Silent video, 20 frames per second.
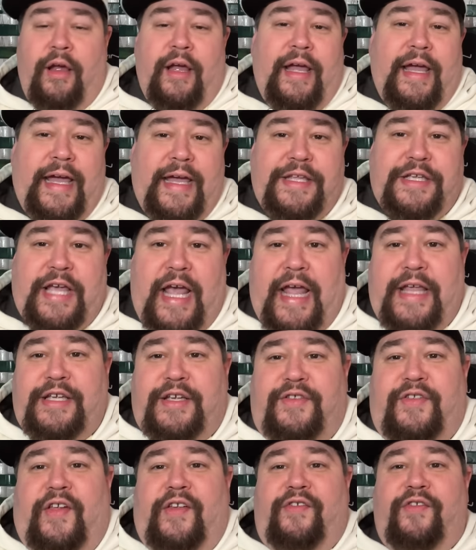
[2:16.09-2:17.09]
He
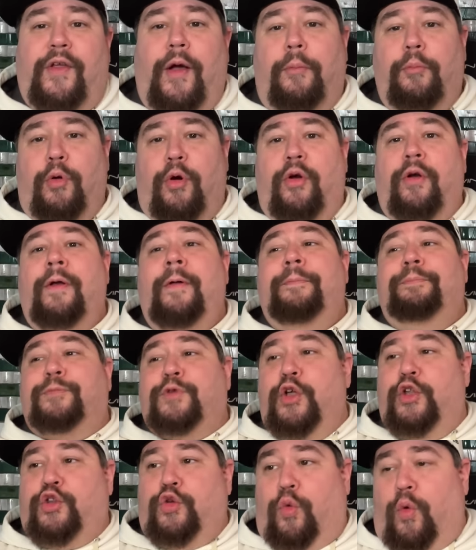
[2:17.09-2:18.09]
changes his number
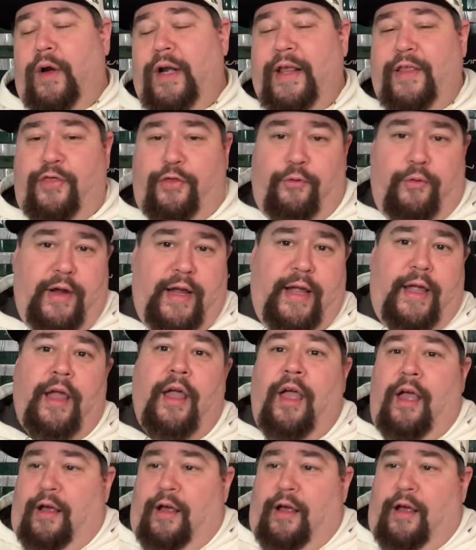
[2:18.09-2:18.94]
to 23.